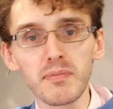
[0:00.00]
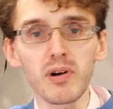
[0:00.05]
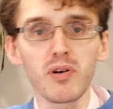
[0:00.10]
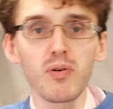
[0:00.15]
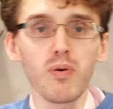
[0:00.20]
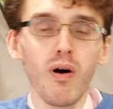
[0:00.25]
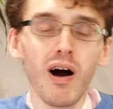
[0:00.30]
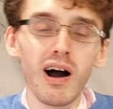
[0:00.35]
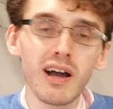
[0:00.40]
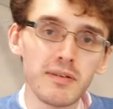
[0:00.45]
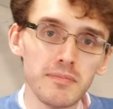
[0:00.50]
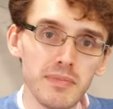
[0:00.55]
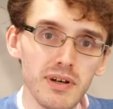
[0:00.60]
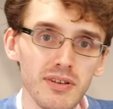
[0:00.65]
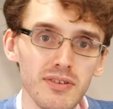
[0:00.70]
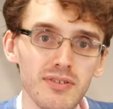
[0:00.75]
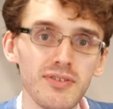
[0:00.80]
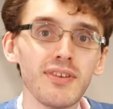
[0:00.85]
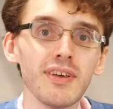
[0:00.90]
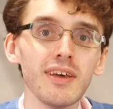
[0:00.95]

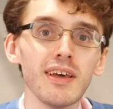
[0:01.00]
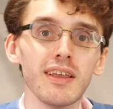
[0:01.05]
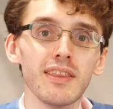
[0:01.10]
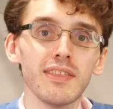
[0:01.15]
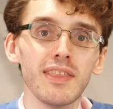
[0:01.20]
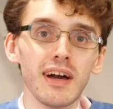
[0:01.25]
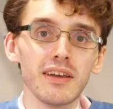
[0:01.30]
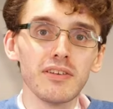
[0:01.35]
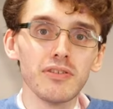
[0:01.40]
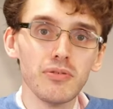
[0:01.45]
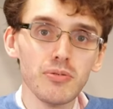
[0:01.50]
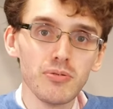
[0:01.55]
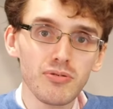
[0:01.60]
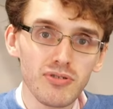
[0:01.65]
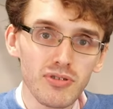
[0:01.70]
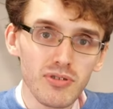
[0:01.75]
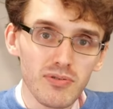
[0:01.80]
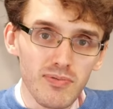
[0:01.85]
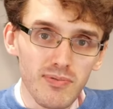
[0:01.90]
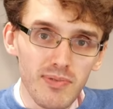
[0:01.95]
requirement that you
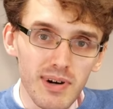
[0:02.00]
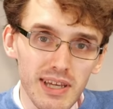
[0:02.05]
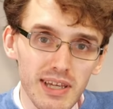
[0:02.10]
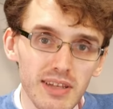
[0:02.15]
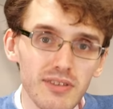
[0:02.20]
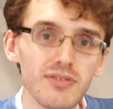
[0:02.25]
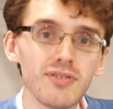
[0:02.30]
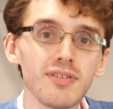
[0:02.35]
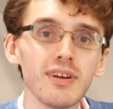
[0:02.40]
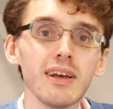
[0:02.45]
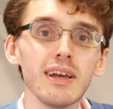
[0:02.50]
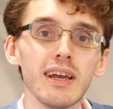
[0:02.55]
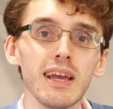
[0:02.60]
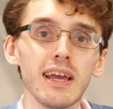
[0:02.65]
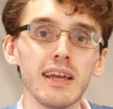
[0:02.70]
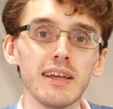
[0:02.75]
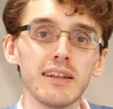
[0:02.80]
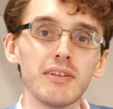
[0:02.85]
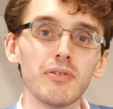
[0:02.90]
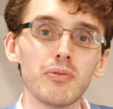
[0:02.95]
should reach
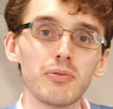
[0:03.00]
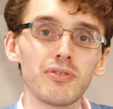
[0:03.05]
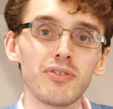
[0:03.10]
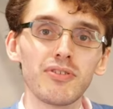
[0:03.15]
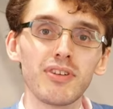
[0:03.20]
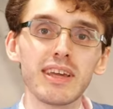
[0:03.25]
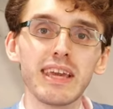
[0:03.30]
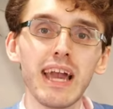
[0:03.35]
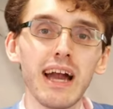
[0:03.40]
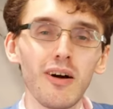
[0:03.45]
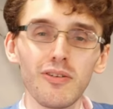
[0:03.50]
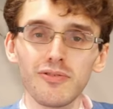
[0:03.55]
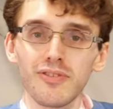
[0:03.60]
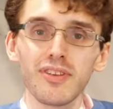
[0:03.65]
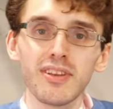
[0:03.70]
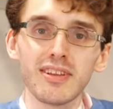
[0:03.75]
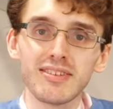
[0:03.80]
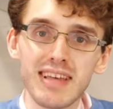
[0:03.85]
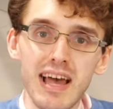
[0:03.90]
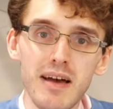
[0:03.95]
in order to get
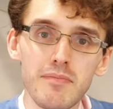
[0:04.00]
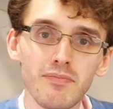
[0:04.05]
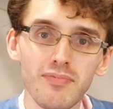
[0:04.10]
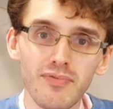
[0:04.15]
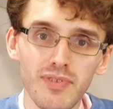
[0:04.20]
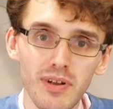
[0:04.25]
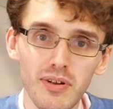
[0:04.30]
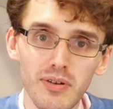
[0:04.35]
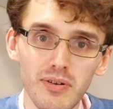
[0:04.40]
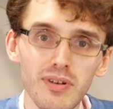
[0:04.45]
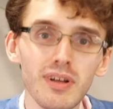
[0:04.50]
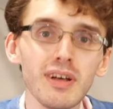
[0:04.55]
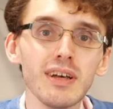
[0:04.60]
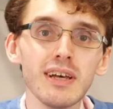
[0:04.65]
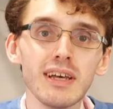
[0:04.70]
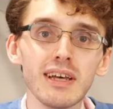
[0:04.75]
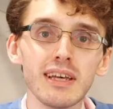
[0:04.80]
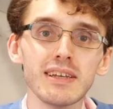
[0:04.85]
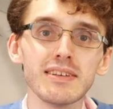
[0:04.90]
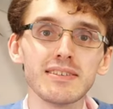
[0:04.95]
onto this Mphil
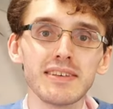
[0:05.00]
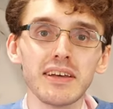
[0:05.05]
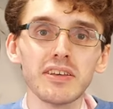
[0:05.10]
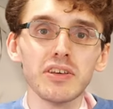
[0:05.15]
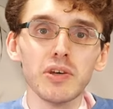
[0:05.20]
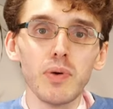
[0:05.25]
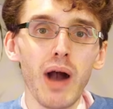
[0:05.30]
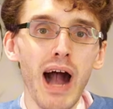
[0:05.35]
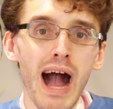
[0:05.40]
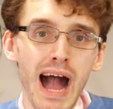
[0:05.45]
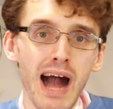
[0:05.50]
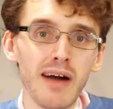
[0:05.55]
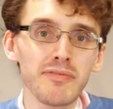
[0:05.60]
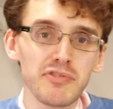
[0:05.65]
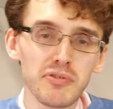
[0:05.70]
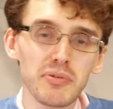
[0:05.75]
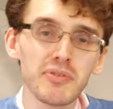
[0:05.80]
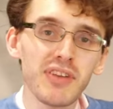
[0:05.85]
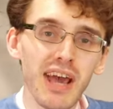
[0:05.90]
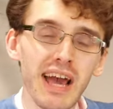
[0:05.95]
is that you have
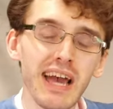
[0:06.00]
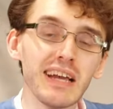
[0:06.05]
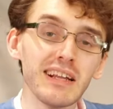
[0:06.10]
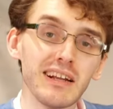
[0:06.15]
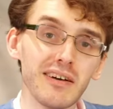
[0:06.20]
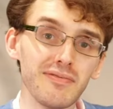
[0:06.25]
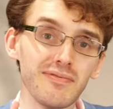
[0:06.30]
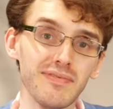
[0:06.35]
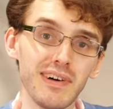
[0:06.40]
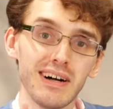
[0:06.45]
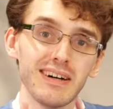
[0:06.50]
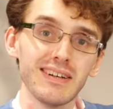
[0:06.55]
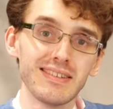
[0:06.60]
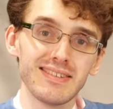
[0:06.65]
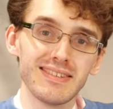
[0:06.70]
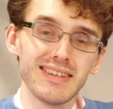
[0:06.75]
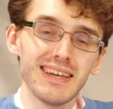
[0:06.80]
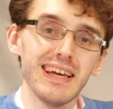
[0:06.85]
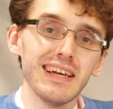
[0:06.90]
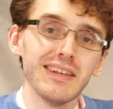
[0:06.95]
to attain a
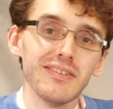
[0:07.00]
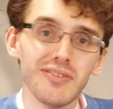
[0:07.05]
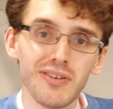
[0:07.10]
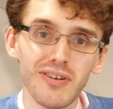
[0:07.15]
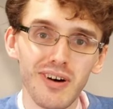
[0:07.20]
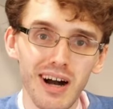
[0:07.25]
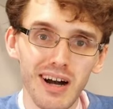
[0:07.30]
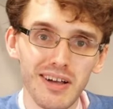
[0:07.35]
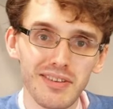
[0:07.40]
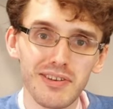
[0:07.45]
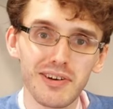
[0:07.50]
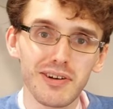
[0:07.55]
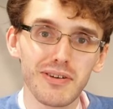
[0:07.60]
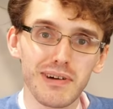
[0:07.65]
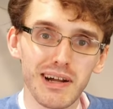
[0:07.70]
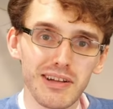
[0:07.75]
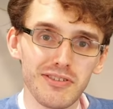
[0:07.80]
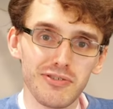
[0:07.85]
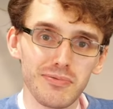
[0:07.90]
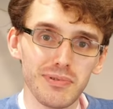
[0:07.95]
first in your
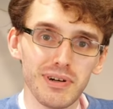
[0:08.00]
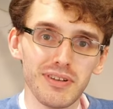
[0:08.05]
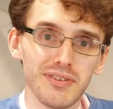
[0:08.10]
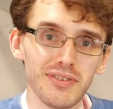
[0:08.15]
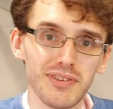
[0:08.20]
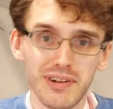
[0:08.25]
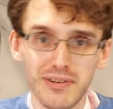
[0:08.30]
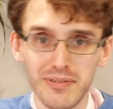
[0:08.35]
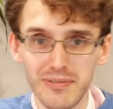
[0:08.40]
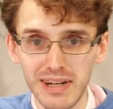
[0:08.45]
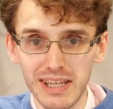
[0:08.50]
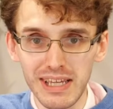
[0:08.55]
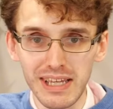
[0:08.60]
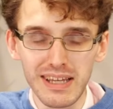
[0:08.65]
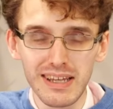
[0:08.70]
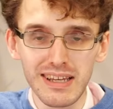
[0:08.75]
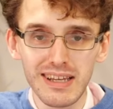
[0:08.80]
undergraduate degree.